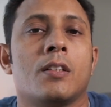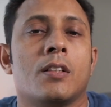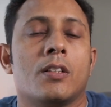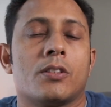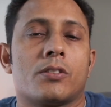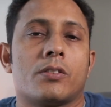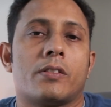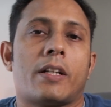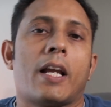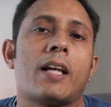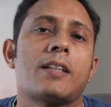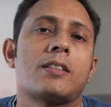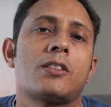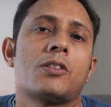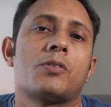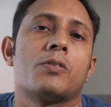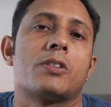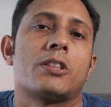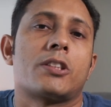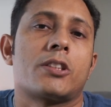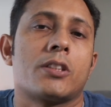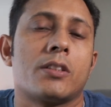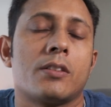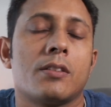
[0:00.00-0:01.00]
So next
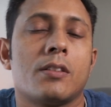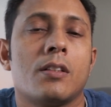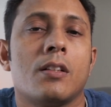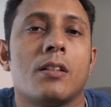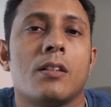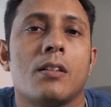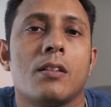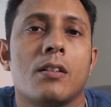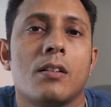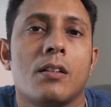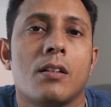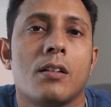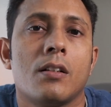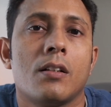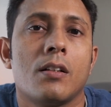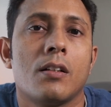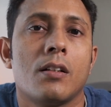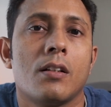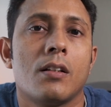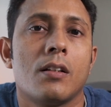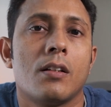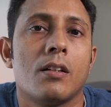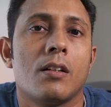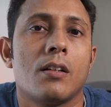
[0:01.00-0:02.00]
question,
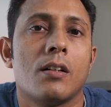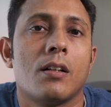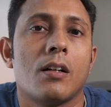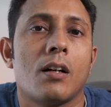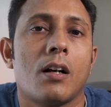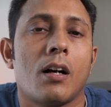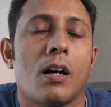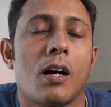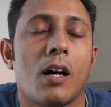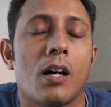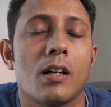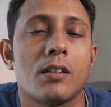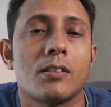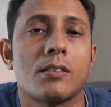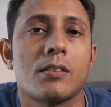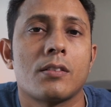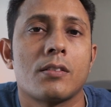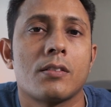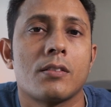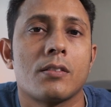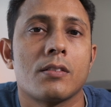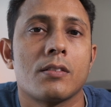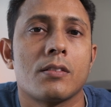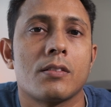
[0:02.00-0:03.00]
ask
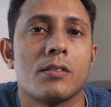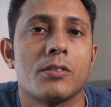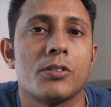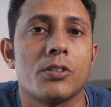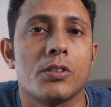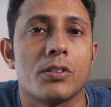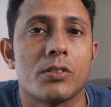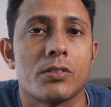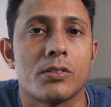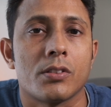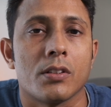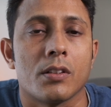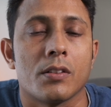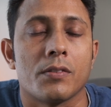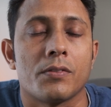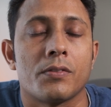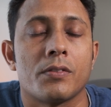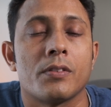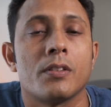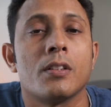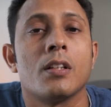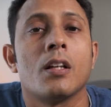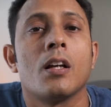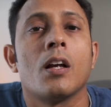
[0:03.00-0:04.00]

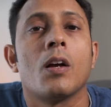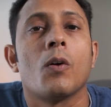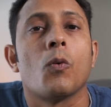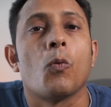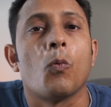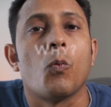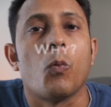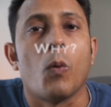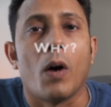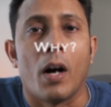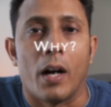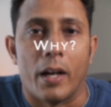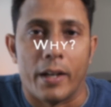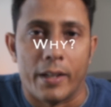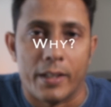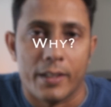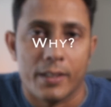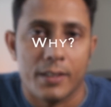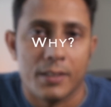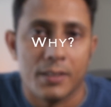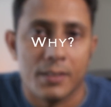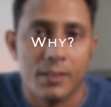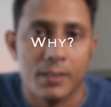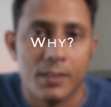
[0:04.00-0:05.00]
yourself, why
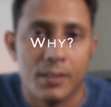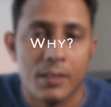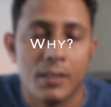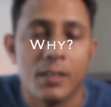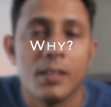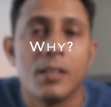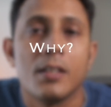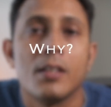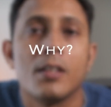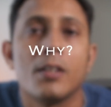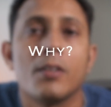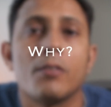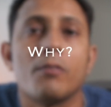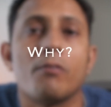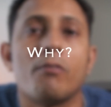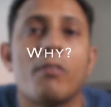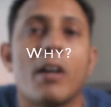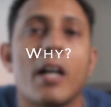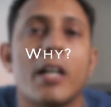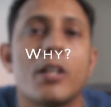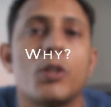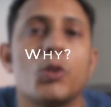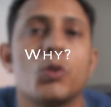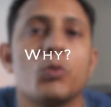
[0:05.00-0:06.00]

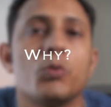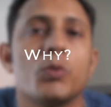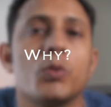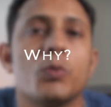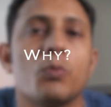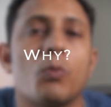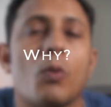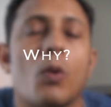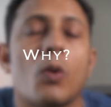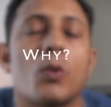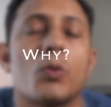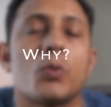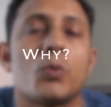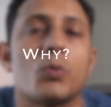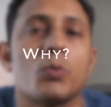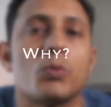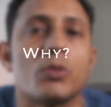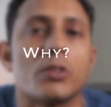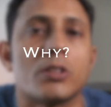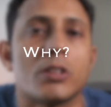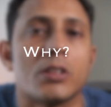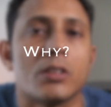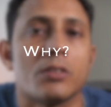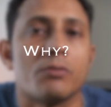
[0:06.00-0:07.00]
do we want to
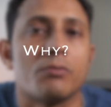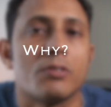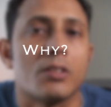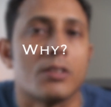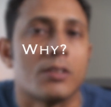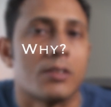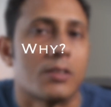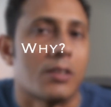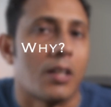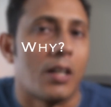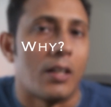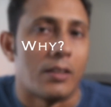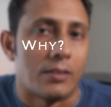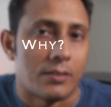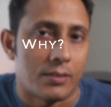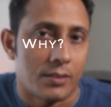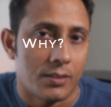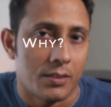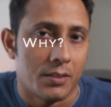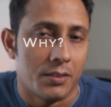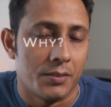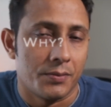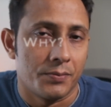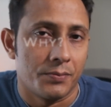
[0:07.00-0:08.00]
achieve this task?
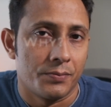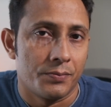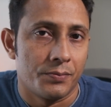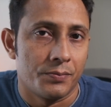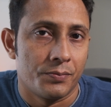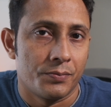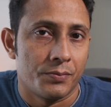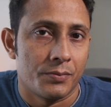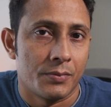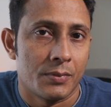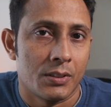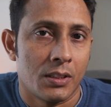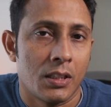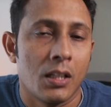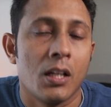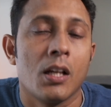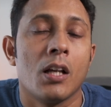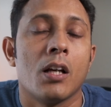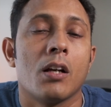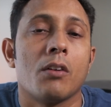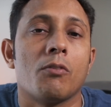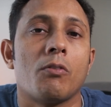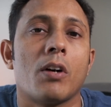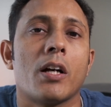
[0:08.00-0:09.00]

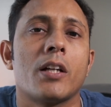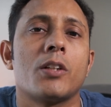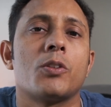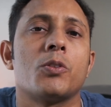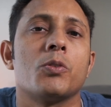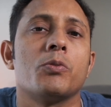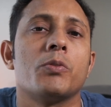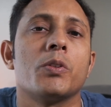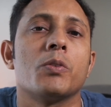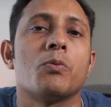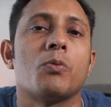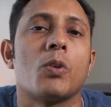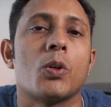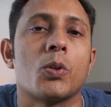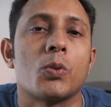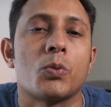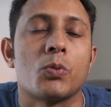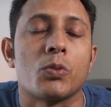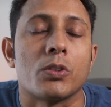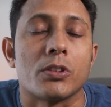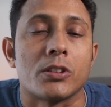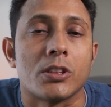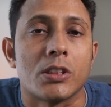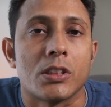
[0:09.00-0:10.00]
Why do we want
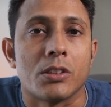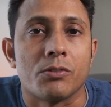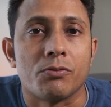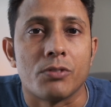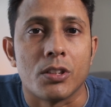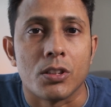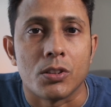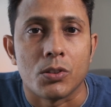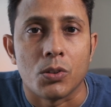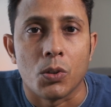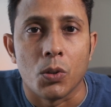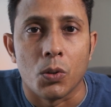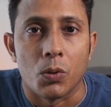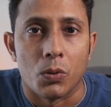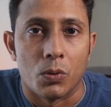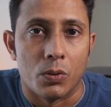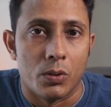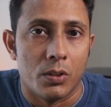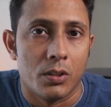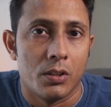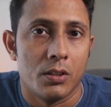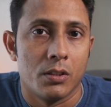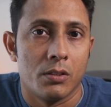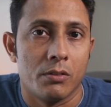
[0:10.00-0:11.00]
to achieve this goal?